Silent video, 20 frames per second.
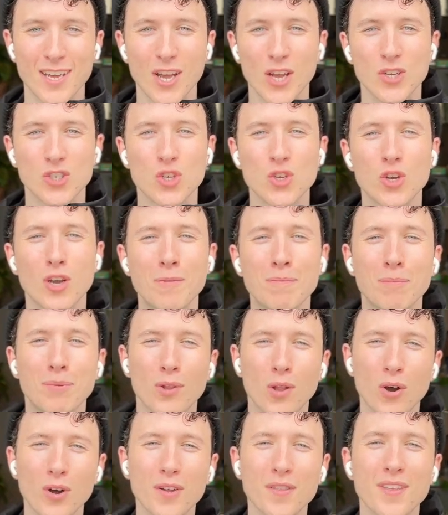So you can
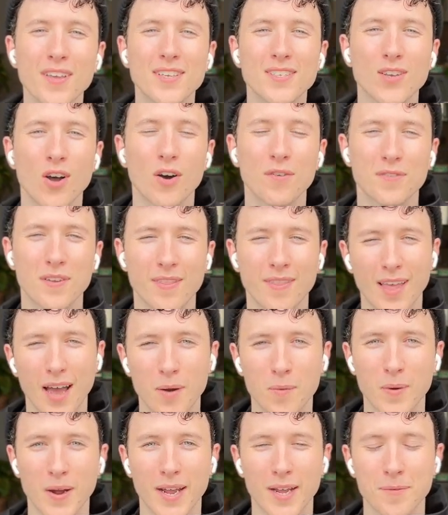block things off in that
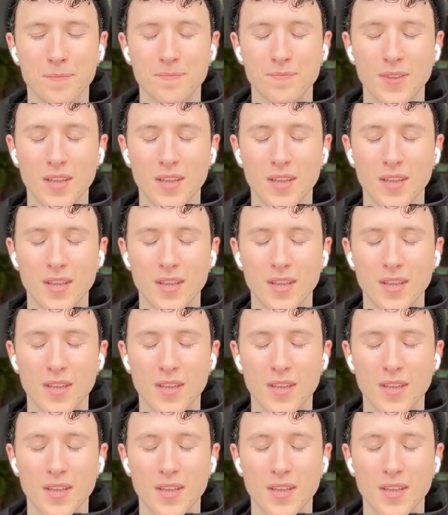way.